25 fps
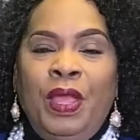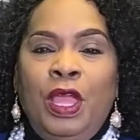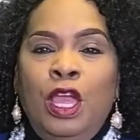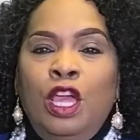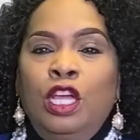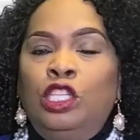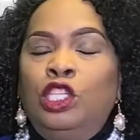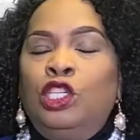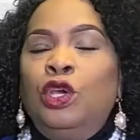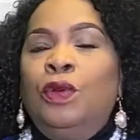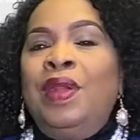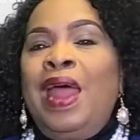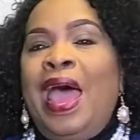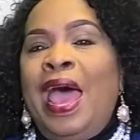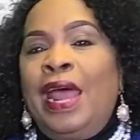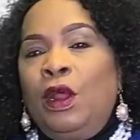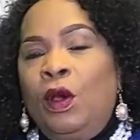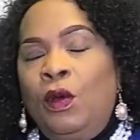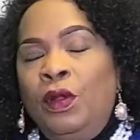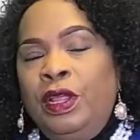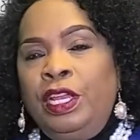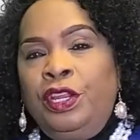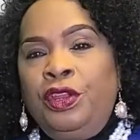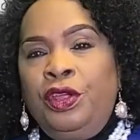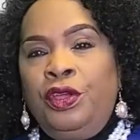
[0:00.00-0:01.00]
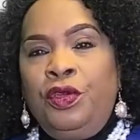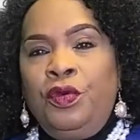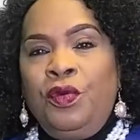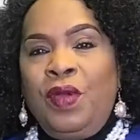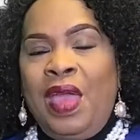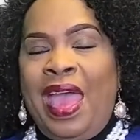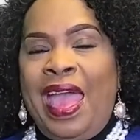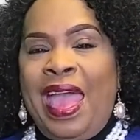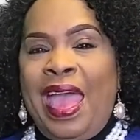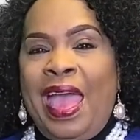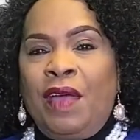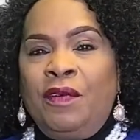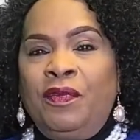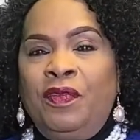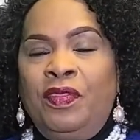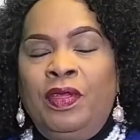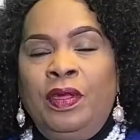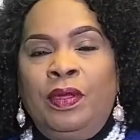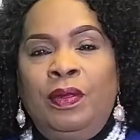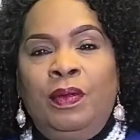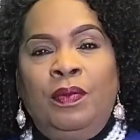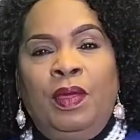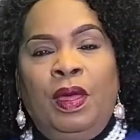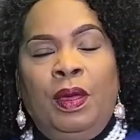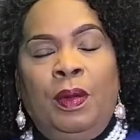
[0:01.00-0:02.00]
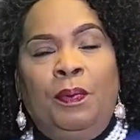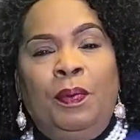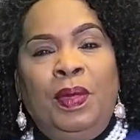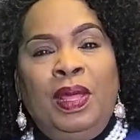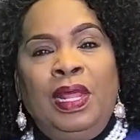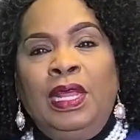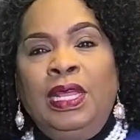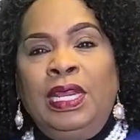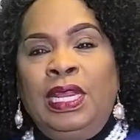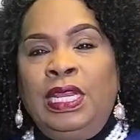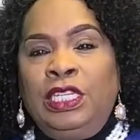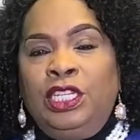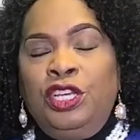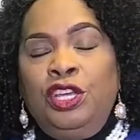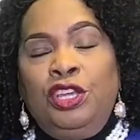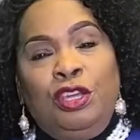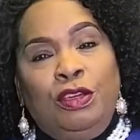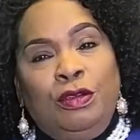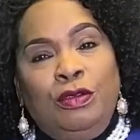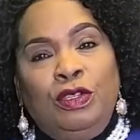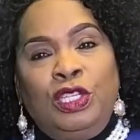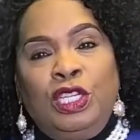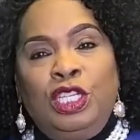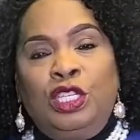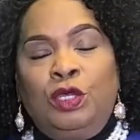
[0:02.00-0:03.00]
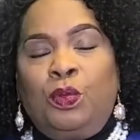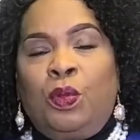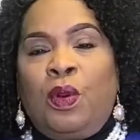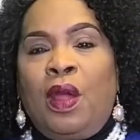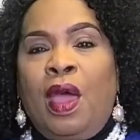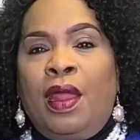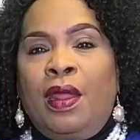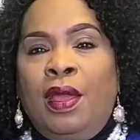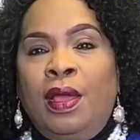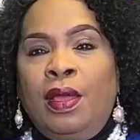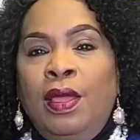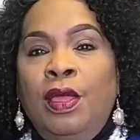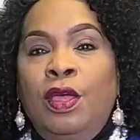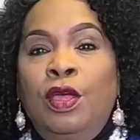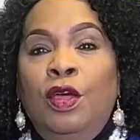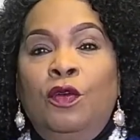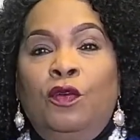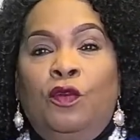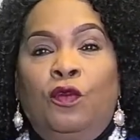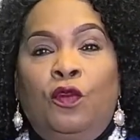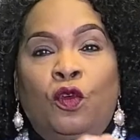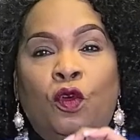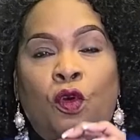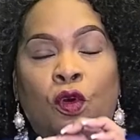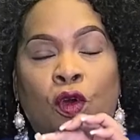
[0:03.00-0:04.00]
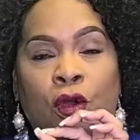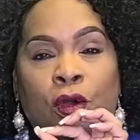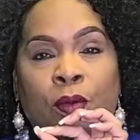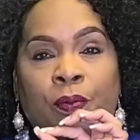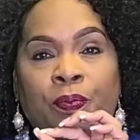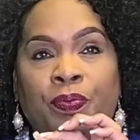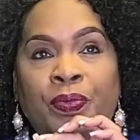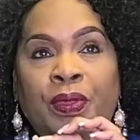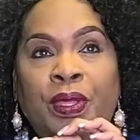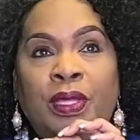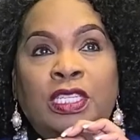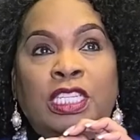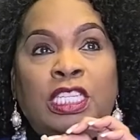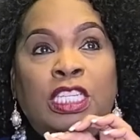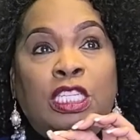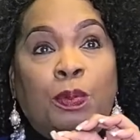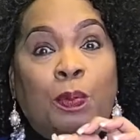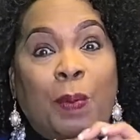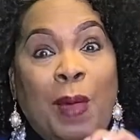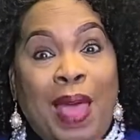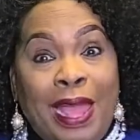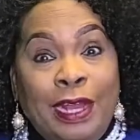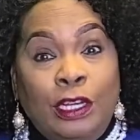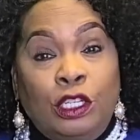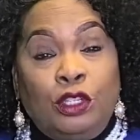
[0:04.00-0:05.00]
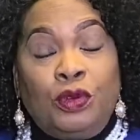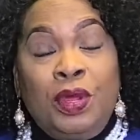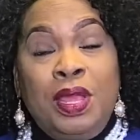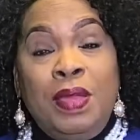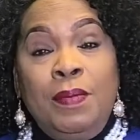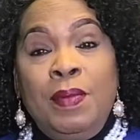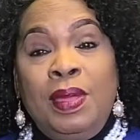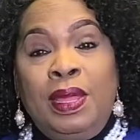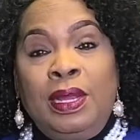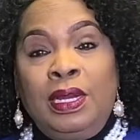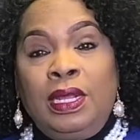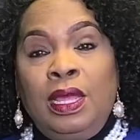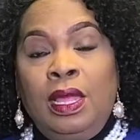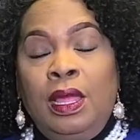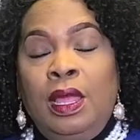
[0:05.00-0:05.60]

So not only do you have the ability to use this product for spot treatment,